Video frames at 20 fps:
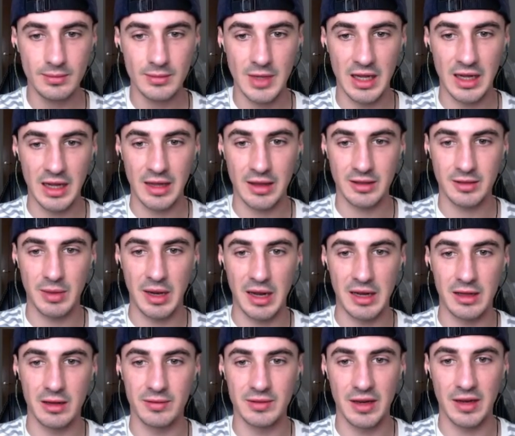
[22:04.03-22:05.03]
Again, there's
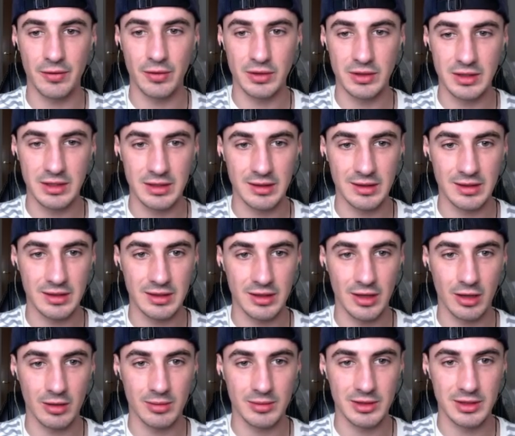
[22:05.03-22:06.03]
plenty of differences in the
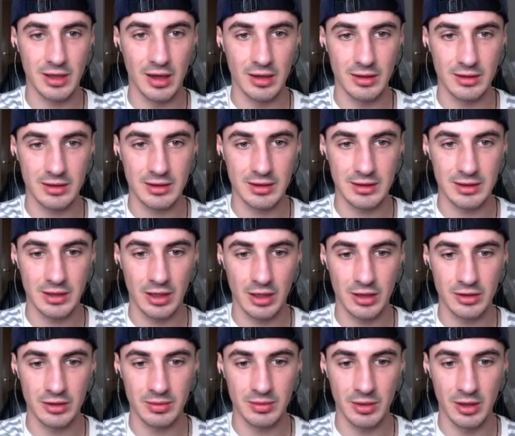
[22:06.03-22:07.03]
circumstance and
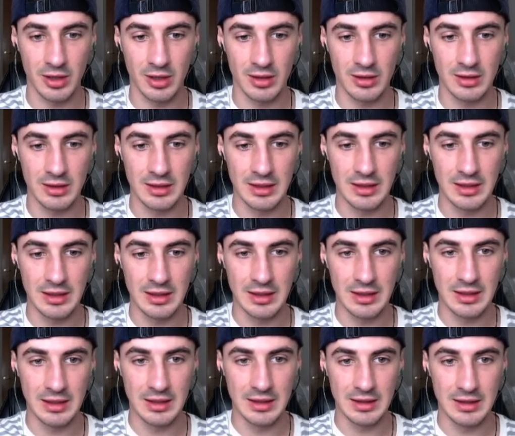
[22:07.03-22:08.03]
such, but
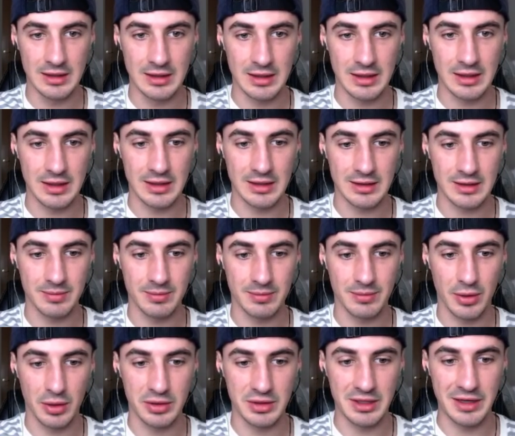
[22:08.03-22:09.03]
he is
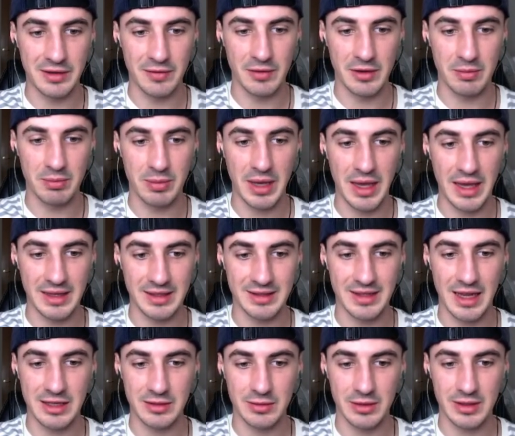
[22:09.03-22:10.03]
positively pissed,
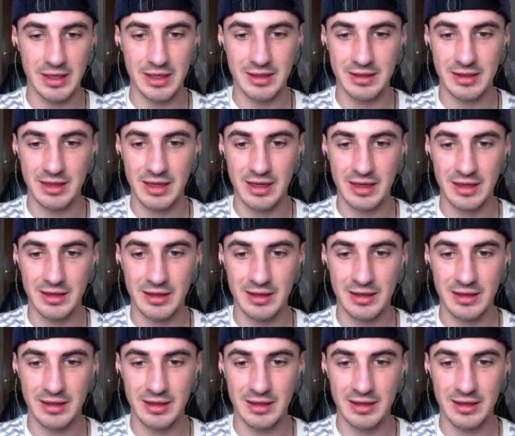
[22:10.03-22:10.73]
as we did see.